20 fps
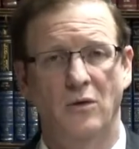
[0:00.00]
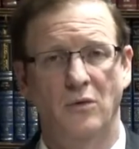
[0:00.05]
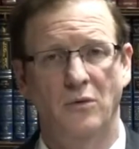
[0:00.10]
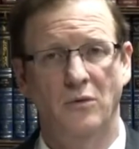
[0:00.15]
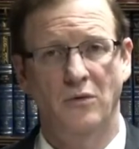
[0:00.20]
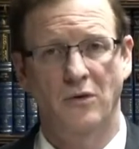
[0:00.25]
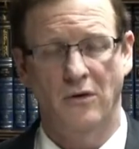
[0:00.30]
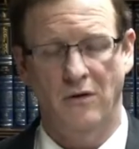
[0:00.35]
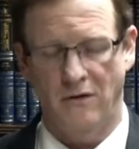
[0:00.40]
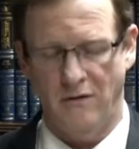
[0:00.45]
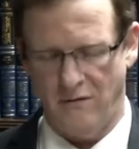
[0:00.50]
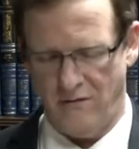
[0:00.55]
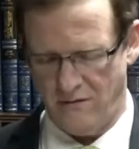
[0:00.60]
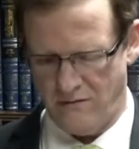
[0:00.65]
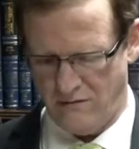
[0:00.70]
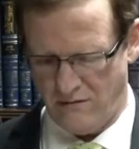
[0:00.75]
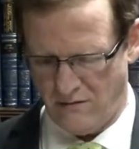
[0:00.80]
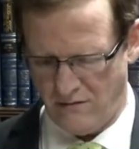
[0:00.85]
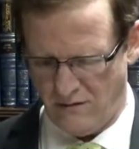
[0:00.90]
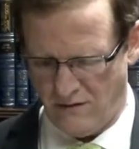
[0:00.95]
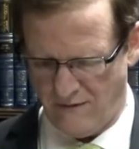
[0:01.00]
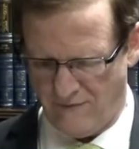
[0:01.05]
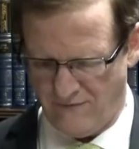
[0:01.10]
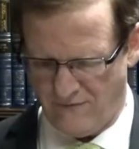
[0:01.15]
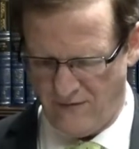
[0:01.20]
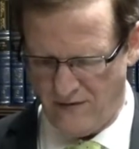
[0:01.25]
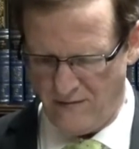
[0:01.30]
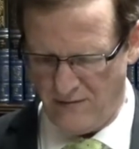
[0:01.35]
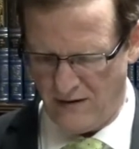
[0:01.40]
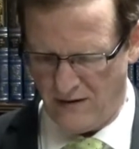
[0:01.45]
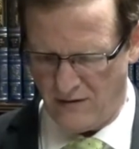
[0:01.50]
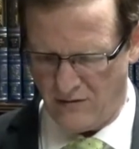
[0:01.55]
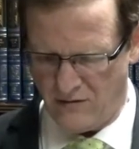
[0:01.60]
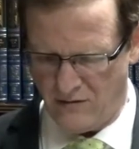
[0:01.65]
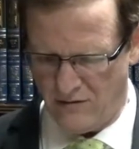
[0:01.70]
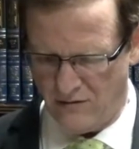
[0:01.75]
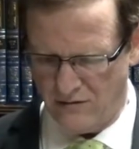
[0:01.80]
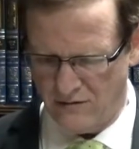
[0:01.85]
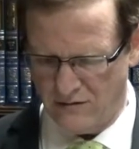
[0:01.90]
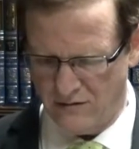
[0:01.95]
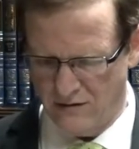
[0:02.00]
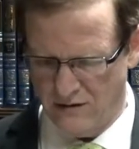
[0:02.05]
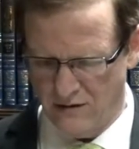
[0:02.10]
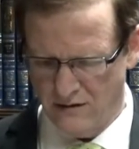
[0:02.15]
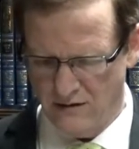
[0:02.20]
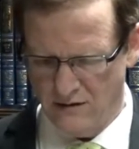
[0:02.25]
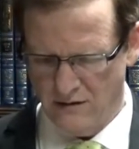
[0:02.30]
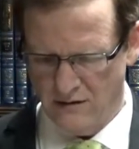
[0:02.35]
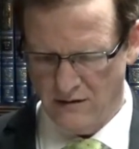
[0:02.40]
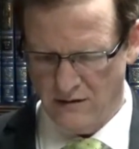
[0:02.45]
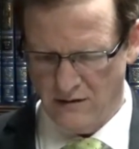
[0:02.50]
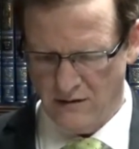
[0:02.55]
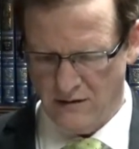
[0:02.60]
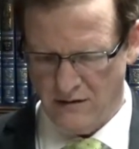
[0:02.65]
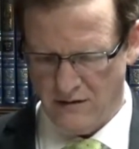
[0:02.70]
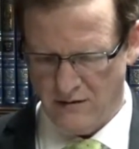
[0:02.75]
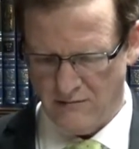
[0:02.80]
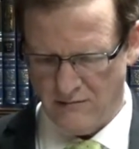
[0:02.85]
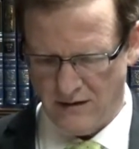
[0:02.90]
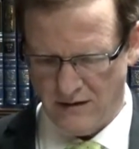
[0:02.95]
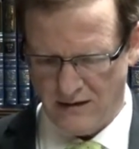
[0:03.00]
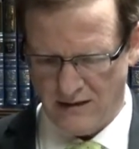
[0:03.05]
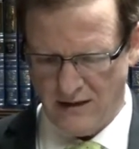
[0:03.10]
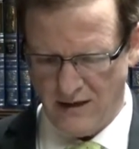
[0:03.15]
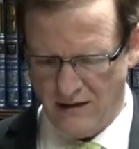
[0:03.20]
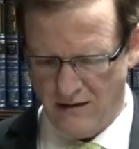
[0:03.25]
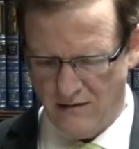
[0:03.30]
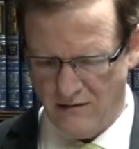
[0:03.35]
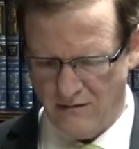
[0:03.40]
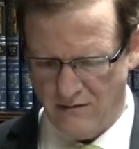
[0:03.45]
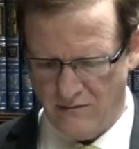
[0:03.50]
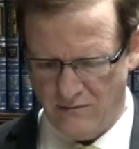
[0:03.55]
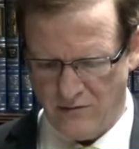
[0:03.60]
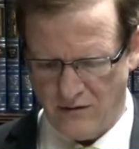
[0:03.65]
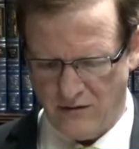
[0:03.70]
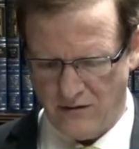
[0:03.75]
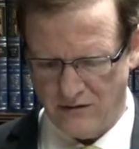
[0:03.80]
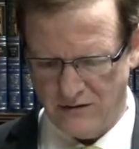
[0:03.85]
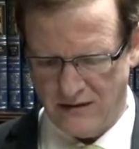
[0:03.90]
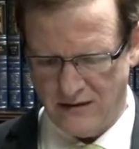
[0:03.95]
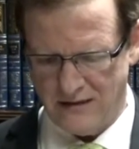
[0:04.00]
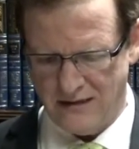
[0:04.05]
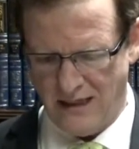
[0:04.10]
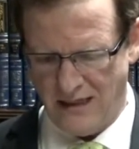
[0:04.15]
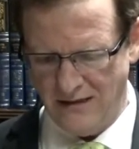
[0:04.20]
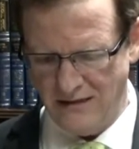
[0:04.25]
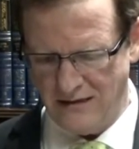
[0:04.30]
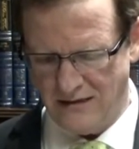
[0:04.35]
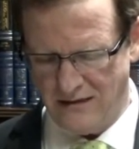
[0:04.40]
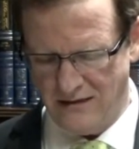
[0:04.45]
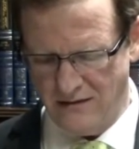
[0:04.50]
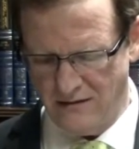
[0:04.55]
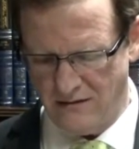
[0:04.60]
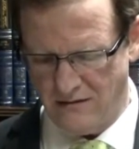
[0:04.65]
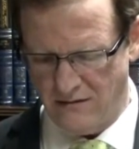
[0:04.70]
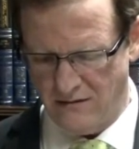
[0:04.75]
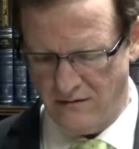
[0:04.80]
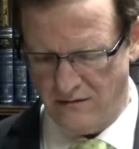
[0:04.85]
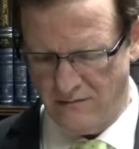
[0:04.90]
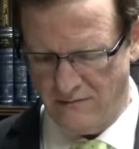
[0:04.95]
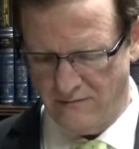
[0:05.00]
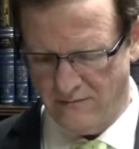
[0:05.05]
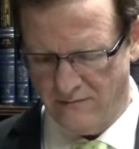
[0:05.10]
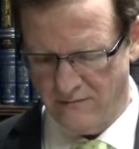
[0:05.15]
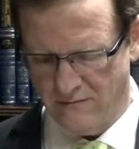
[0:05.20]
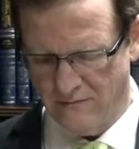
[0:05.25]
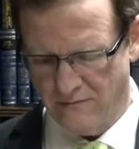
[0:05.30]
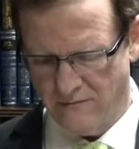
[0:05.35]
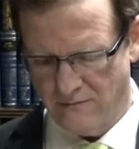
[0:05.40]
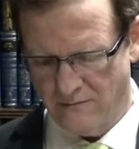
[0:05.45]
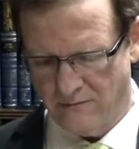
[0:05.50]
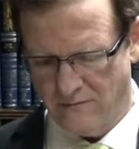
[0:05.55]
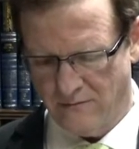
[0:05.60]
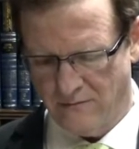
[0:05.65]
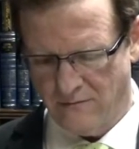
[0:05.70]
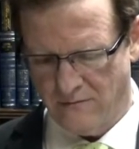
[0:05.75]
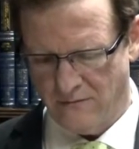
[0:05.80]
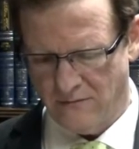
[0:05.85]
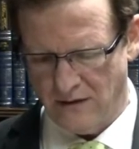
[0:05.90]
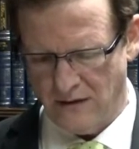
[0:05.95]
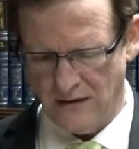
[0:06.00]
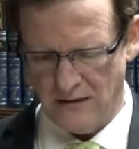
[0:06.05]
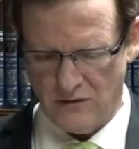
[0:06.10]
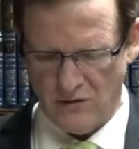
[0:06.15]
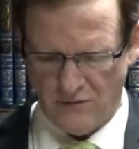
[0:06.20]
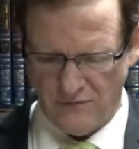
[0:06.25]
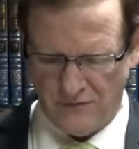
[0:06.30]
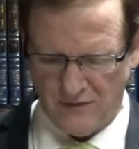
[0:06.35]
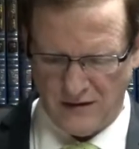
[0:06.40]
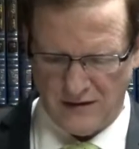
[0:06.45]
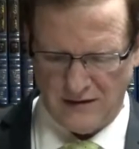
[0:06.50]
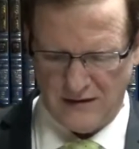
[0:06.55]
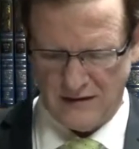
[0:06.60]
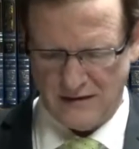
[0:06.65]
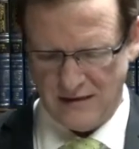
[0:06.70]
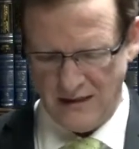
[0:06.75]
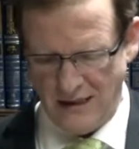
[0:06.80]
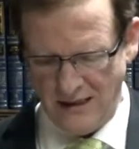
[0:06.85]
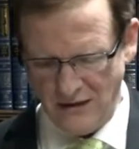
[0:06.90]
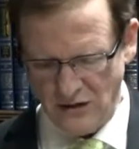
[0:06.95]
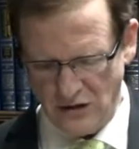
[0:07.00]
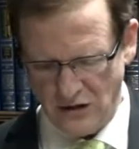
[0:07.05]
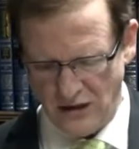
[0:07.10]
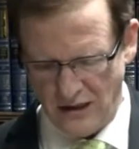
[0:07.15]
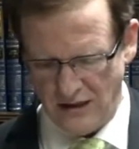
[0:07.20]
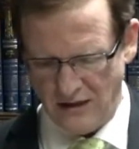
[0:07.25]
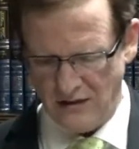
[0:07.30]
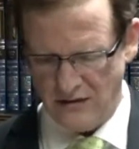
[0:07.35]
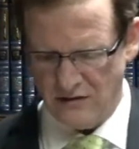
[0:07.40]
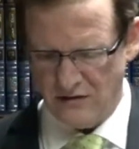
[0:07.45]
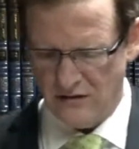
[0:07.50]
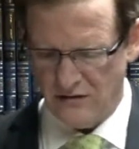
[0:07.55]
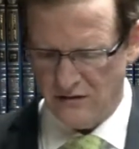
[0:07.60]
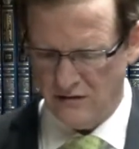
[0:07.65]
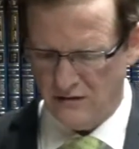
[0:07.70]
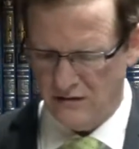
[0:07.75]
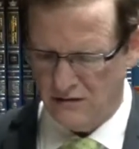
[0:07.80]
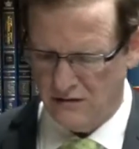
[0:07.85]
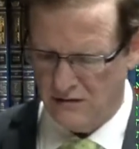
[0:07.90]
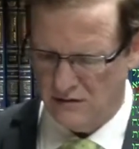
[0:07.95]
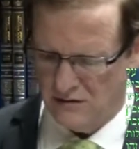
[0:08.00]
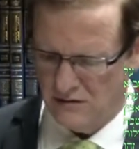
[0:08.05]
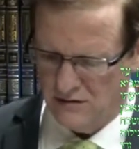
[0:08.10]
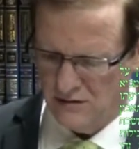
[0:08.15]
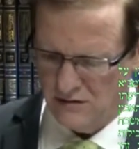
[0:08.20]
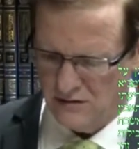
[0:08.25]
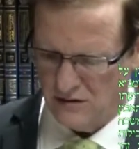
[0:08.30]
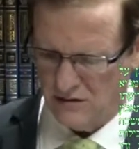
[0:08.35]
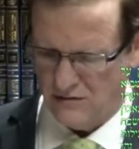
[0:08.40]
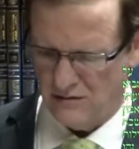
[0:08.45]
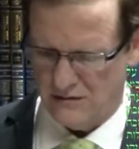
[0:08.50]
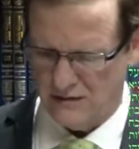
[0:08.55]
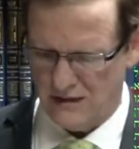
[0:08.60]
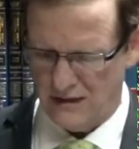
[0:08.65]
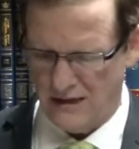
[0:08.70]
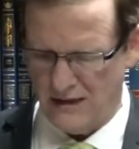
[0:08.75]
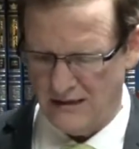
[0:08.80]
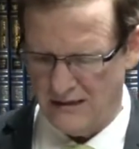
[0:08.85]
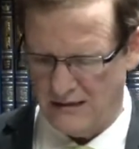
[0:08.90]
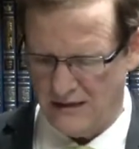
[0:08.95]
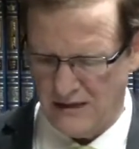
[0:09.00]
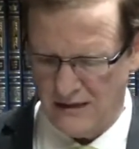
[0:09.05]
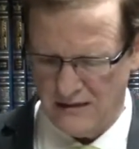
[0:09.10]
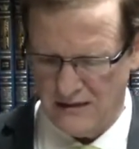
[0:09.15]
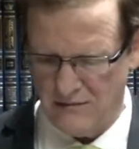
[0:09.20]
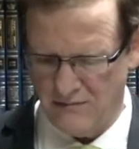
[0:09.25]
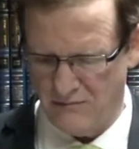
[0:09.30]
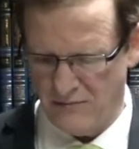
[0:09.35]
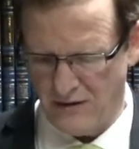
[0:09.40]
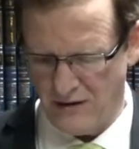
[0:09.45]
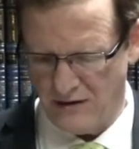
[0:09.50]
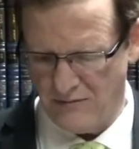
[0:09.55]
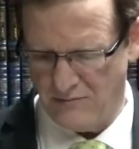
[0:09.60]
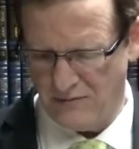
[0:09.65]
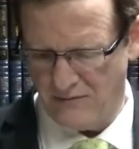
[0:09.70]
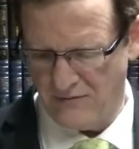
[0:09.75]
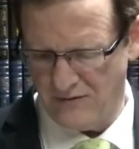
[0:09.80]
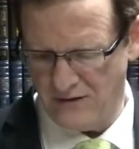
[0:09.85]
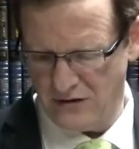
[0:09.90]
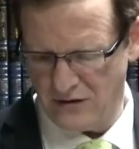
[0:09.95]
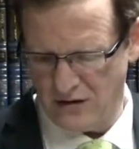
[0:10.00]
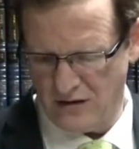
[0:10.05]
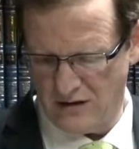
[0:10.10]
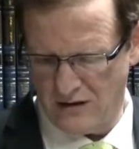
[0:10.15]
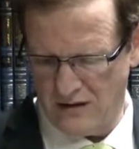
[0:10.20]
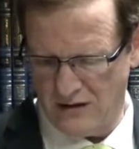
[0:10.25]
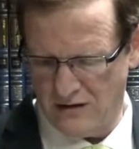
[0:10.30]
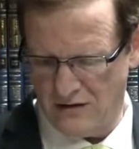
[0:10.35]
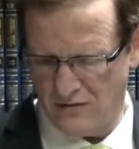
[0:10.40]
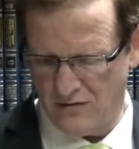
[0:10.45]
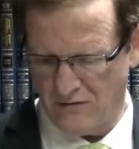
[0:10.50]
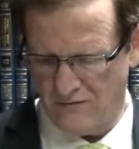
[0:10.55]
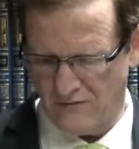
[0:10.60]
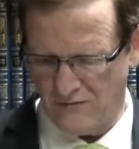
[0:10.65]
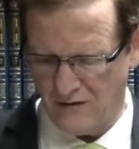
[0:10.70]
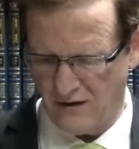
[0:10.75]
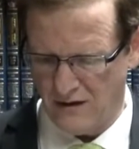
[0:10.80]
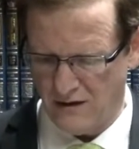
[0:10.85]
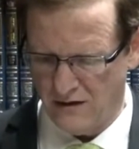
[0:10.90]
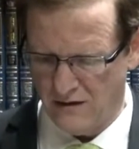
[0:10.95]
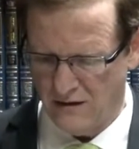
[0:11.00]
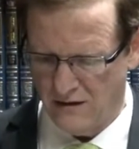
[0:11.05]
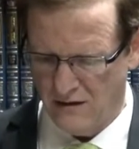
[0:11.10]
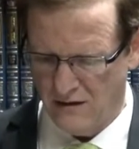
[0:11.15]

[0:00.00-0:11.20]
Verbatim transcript: or, or a female goat, but here because it's uncertain, his offering does not change. So let, let him bring a provincial guilt offering.